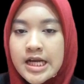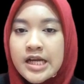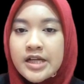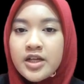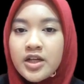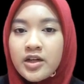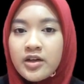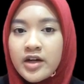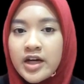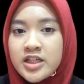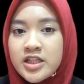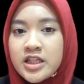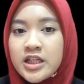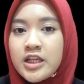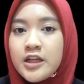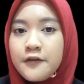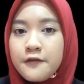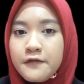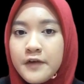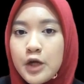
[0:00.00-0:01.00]
The crushing
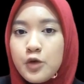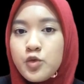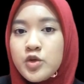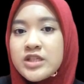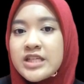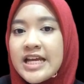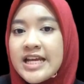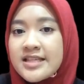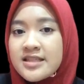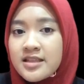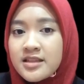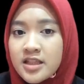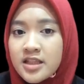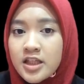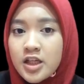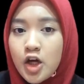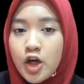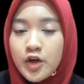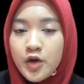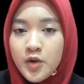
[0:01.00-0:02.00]
effect which exerted
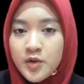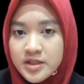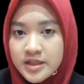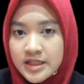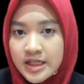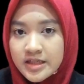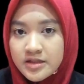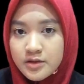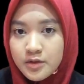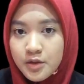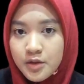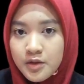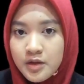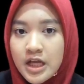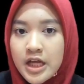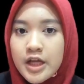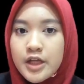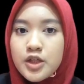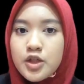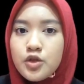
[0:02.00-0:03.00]
on oxidized coal
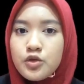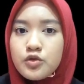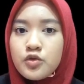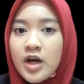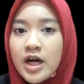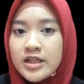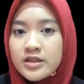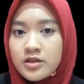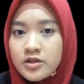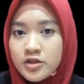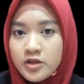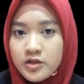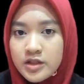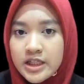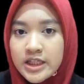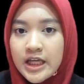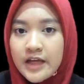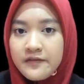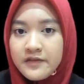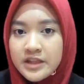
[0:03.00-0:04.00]
due to
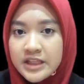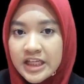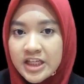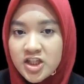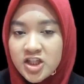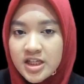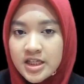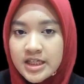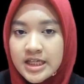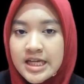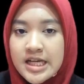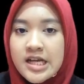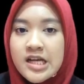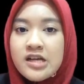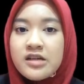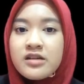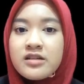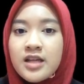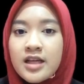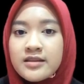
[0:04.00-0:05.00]
ultrasonic cavitation,
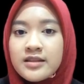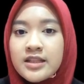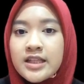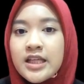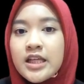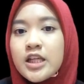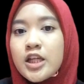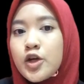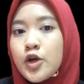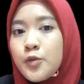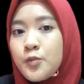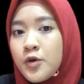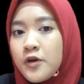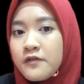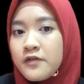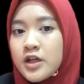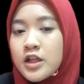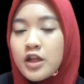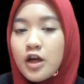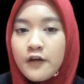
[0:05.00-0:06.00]
resulting in the
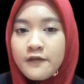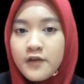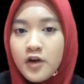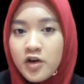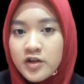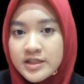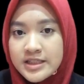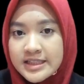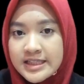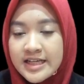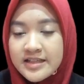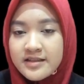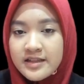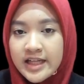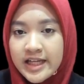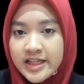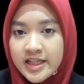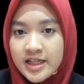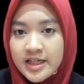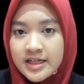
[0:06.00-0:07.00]
removal of oxidized
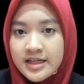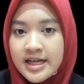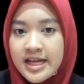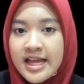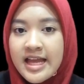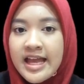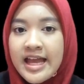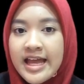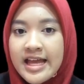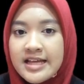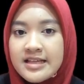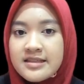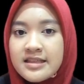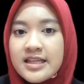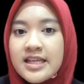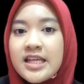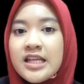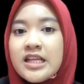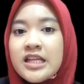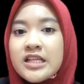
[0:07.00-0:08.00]
layer. Hence,
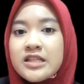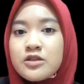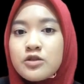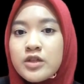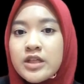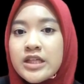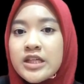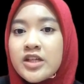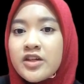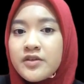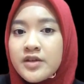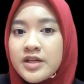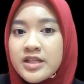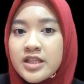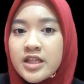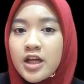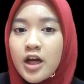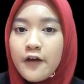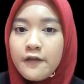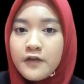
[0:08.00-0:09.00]
it leads to the
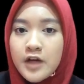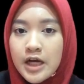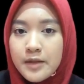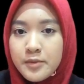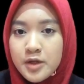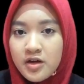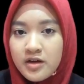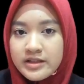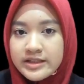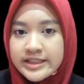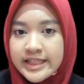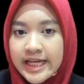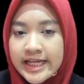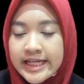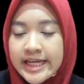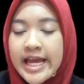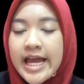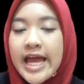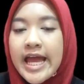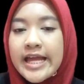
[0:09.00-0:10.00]
increasing of carbon content
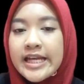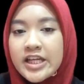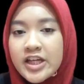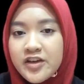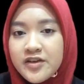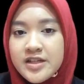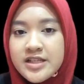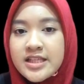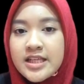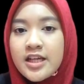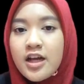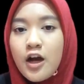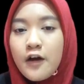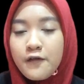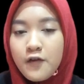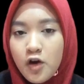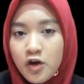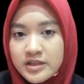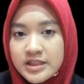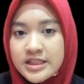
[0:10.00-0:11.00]
and decreasing of
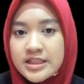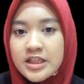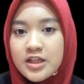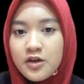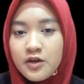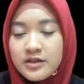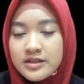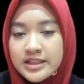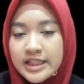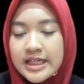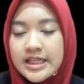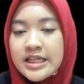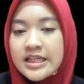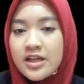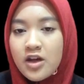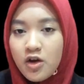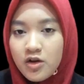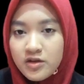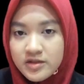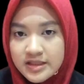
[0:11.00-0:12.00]
oxygen content in
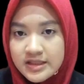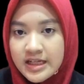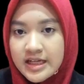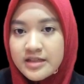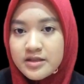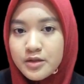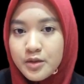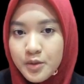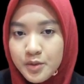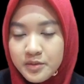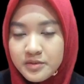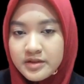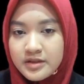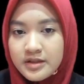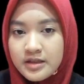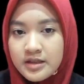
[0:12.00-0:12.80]
oxidized coals.